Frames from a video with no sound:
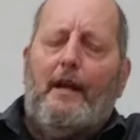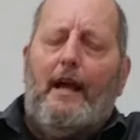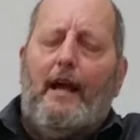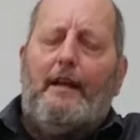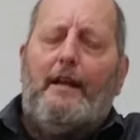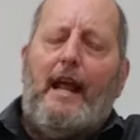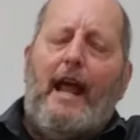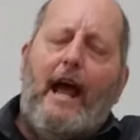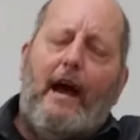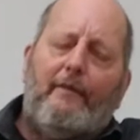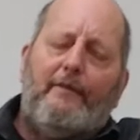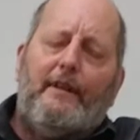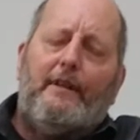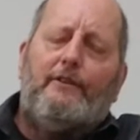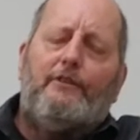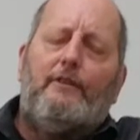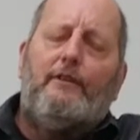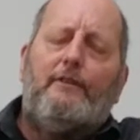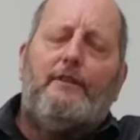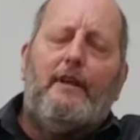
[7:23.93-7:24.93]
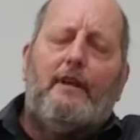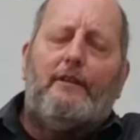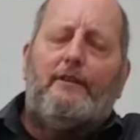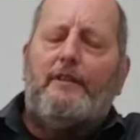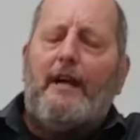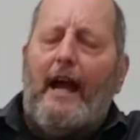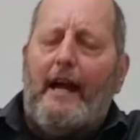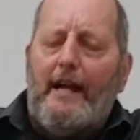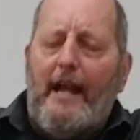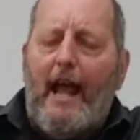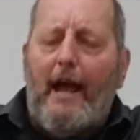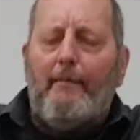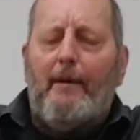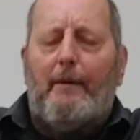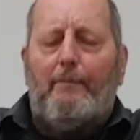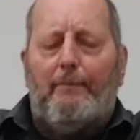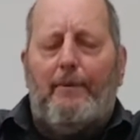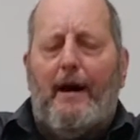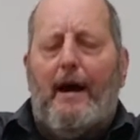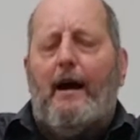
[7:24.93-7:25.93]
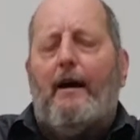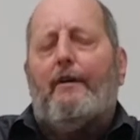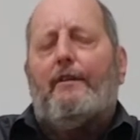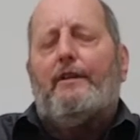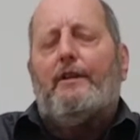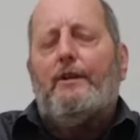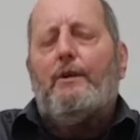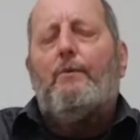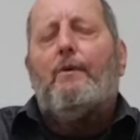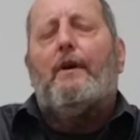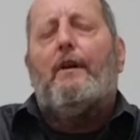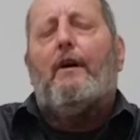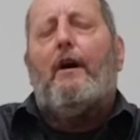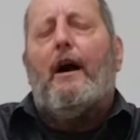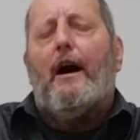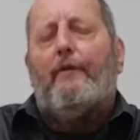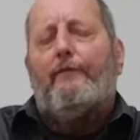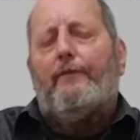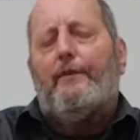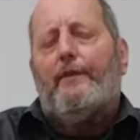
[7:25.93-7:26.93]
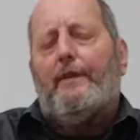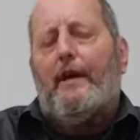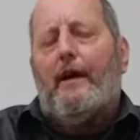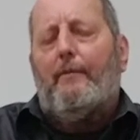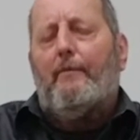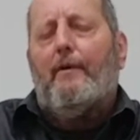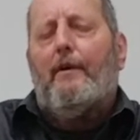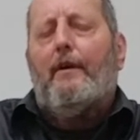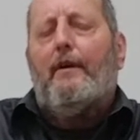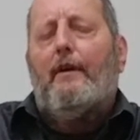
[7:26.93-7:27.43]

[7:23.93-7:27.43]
and have the dynamic power that you want to offer them,